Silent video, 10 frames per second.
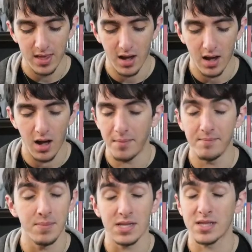
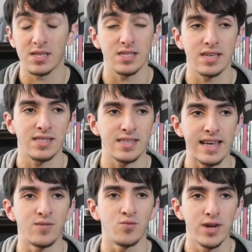Um, but this, it,
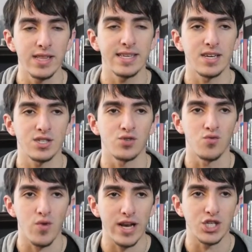it really does a
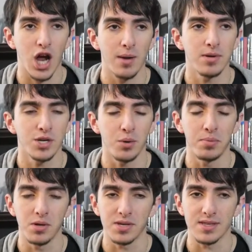great job at, you know,
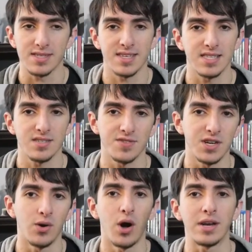building the sense of, you
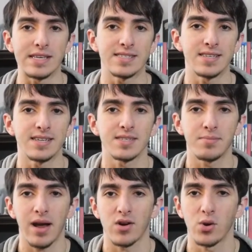know, uneasiness and
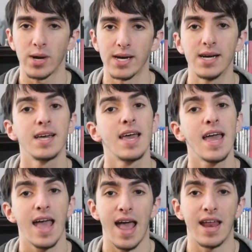paranoia.
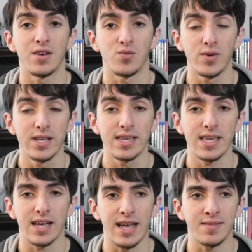And it really,
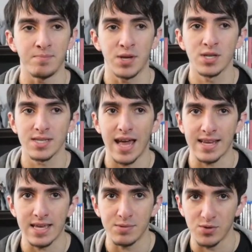like, it, because of that, it
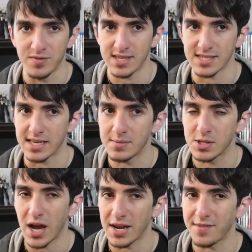keeps you invested. It keeps
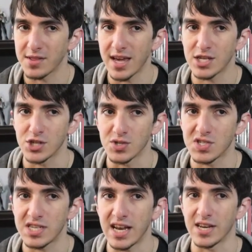you kind of on the edge of your
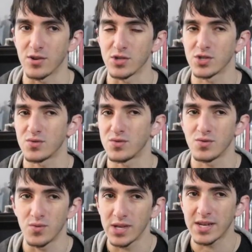seat, and you're just
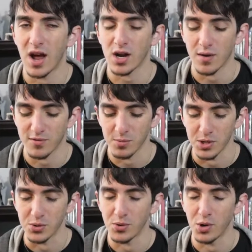really not comfortable,
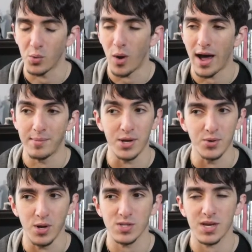and you don't know why, but you
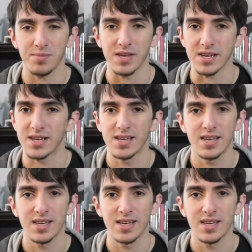know something.